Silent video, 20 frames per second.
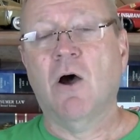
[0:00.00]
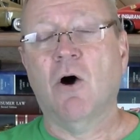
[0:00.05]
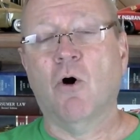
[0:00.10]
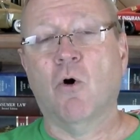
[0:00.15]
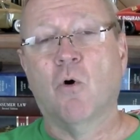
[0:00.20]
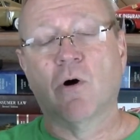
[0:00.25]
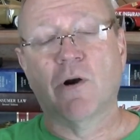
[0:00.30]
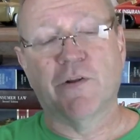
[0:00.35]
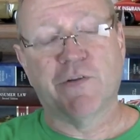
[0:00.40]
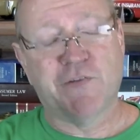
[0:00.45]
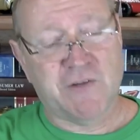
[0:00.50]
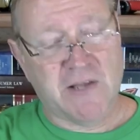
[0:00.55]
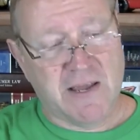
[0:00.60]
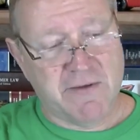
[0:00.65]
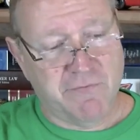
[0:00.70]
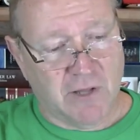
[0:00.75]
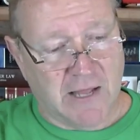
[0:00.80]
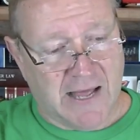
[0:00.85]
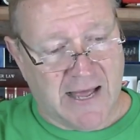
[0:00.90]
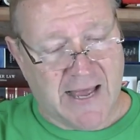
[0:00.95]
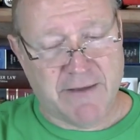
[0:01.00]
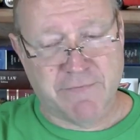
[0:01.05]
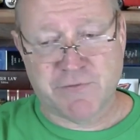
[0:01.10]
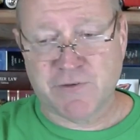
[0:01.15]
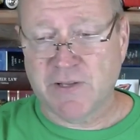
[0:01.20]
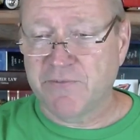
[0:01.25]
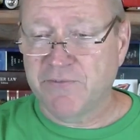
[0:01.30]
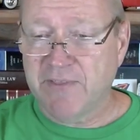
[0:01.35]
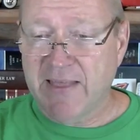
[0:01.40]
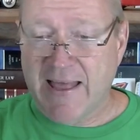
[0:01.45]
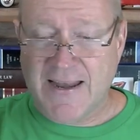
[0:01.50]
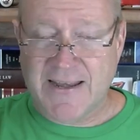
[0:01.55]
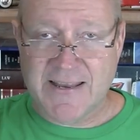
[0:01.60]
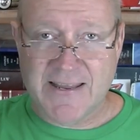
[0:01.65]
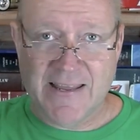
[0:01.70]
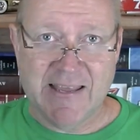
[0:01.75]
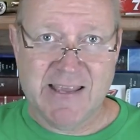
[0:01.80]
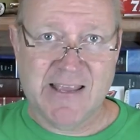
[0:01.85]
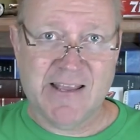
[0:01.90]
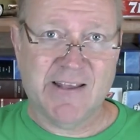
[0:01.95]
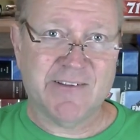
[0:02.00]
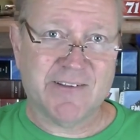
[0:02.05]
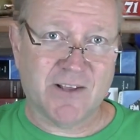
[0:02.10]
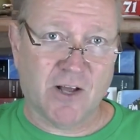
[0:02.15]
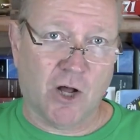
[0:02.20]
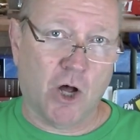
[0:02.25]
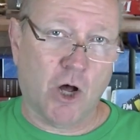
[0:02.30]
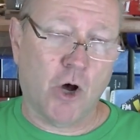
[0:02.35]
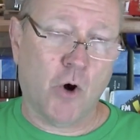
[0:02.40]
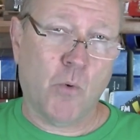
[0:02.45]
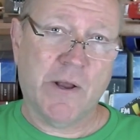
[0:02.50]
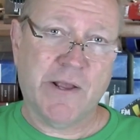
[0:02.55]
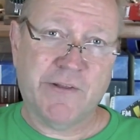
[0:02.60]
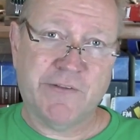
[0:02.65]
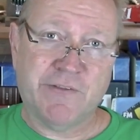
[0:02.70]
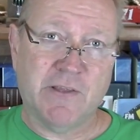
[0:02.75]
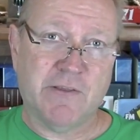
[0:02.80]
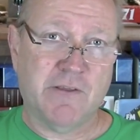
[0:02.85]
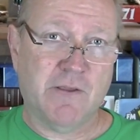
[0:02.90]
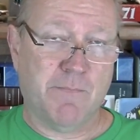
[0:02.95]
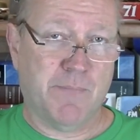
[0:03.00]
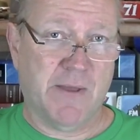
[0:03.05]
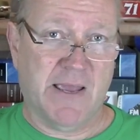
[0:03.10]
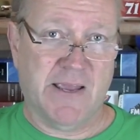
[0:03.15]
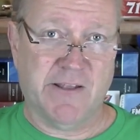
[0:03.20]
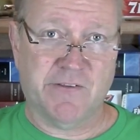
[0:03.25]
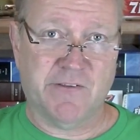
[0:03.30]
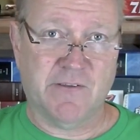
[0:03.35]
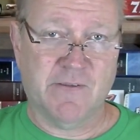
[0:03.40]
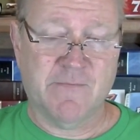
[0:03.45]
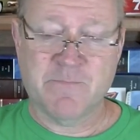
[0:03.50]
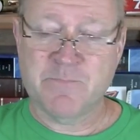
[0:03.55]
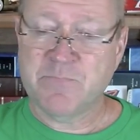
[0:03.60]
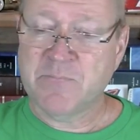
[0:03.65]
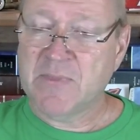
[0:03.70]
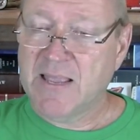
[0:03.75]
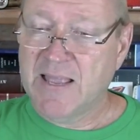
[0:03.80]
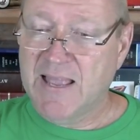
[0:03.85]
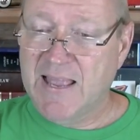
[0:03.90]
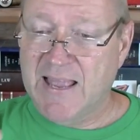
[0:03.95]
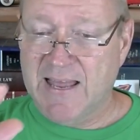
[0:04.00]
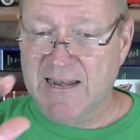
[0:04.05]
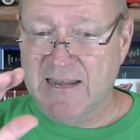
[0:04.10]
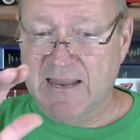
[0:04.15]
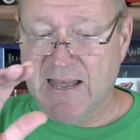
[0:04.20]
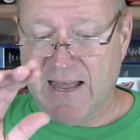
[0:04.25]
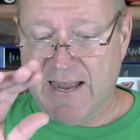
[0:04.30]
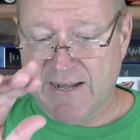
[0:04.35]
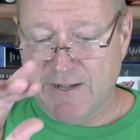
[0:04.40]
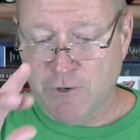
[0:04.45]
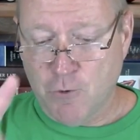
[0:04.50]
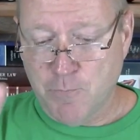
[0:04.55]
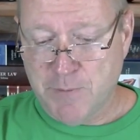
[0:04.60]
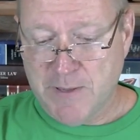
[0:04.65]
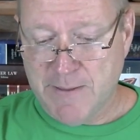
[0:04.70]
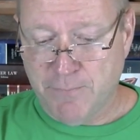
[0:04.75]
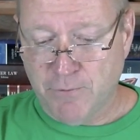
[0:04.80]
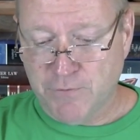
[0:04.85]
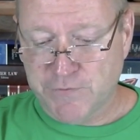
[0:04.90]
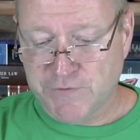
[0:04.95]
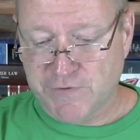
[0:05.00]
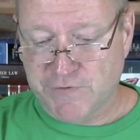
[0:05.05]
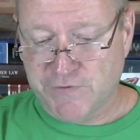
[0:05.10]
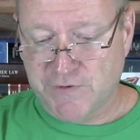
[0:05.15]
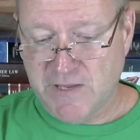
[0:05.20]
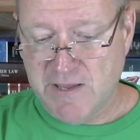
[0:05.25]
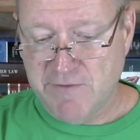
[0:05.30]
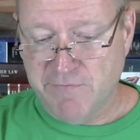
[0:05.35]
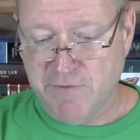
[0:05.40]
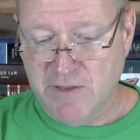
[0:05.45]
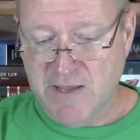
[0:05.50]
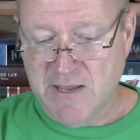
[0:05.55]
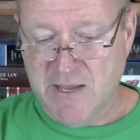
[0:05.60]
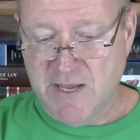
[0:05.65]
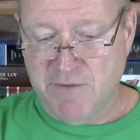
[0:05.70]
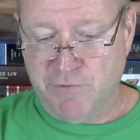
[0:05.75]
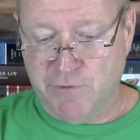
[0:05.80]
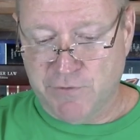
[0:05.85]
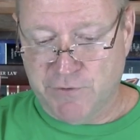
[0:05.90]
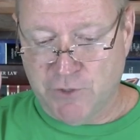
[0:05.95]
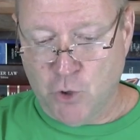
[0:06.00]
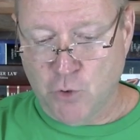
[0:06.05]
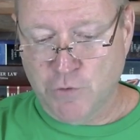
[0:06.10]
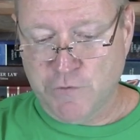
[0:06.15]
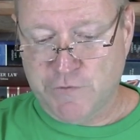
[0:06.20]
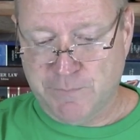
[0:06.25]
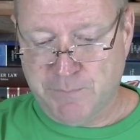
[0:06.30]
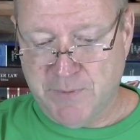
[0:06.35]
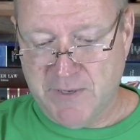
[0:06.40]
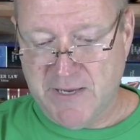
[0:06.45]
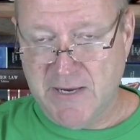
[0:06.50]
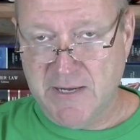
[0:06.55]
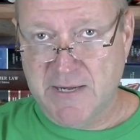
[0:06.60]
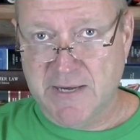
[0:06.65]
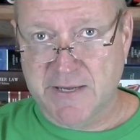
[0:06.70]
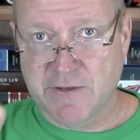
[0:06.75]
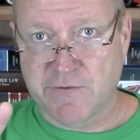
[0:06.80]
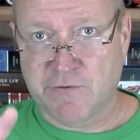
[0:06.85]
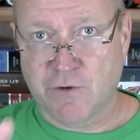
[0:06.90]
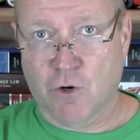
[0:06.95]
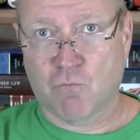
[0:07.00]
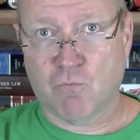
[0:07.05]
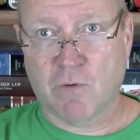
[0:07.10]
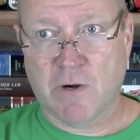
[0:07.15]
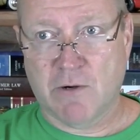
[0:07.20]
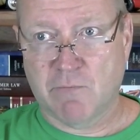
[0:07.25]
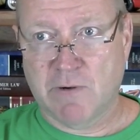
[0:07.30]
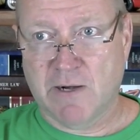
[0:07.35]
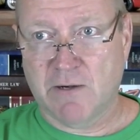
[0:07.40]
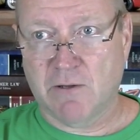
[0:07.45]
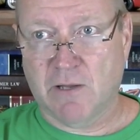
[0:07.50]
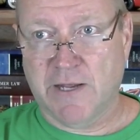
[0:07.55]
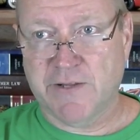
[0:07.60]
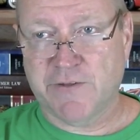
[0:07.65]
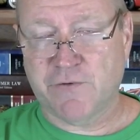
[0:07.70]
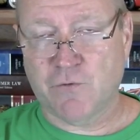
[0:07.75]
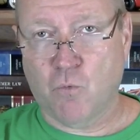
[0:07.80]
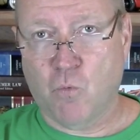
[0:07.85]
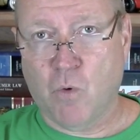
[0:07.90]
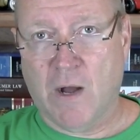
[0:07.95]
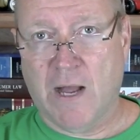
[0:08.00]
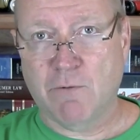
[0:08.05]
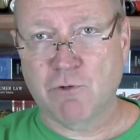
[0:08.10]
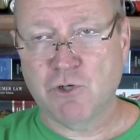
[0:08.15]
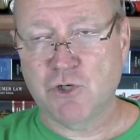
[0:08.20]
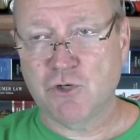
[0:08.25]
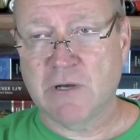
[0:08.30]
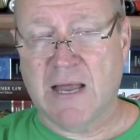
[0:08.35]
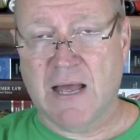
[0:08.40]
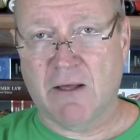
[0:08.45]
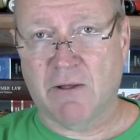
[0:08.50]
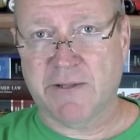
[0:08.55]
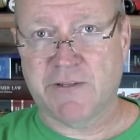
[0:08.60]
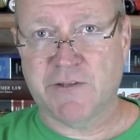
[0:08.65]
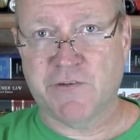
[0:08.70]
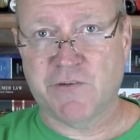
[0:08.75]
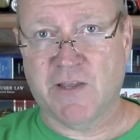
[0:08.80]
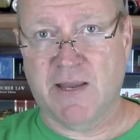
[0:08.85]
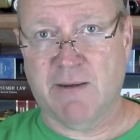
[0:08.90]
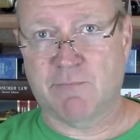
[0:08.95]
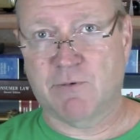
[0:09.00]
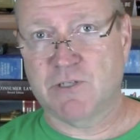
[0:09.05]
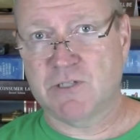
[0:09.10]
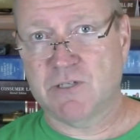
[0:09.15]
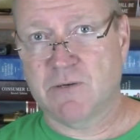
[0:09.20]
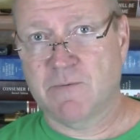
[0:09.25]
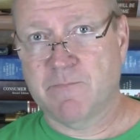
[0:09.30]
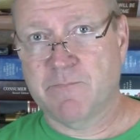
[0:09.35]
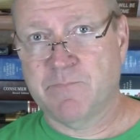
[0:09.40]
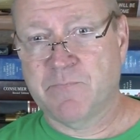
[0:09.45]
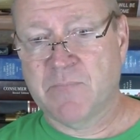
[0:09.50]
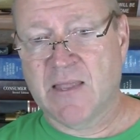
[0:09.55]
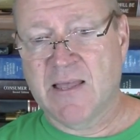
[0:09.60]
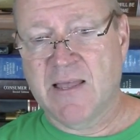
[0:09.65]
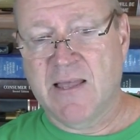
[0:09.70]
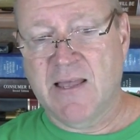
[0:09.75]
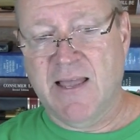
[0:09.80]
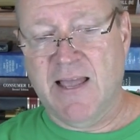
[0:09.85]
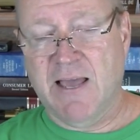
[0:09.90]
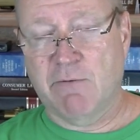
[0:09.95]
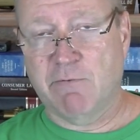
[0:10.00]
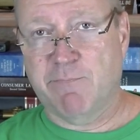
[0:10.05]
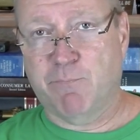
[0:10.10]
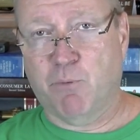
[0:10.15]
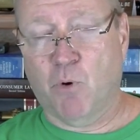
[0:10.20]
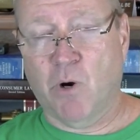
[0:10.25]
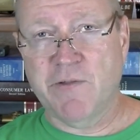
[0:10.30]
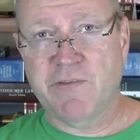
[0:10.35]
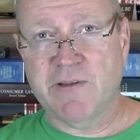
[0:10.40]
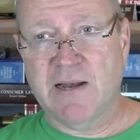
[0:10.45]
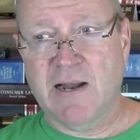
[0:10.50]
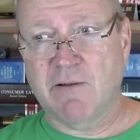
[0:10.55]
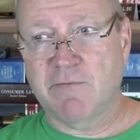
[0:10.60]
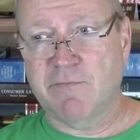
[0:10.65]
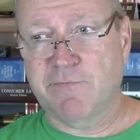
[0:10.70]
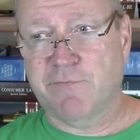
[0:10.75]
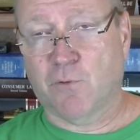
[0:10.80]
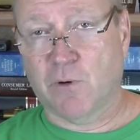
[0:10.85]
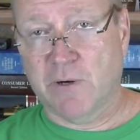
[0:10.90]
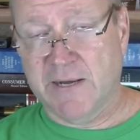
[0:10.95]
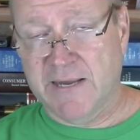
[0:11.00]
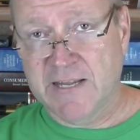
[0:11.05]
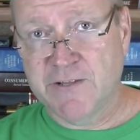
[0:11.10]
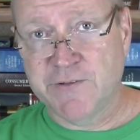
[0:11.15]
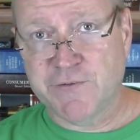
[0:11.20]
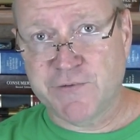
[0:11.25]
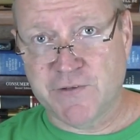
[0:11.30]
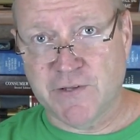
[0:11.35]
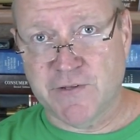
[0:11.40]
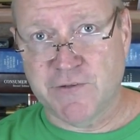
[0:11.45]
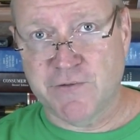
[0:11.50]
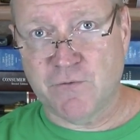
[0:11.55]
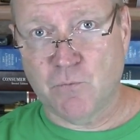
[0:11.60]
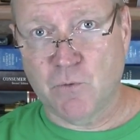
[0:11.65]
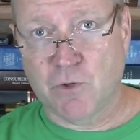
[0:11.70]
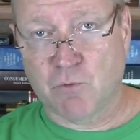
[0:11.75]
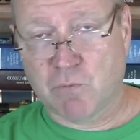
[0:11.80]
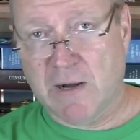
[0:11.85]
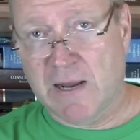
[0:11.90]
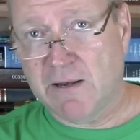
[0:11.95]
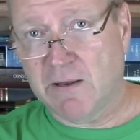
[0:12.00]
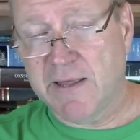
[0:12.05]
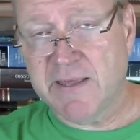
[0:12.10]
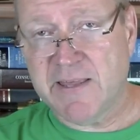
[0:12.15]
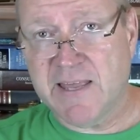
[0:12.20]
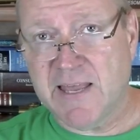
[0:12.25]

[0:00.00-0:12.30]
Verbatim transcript: or to save lives. And that is always the debate. And I know people who say, Steve, if you don't speed and you don't run red lights, why would you not like these cameras? And we pointed out, for instance, with red light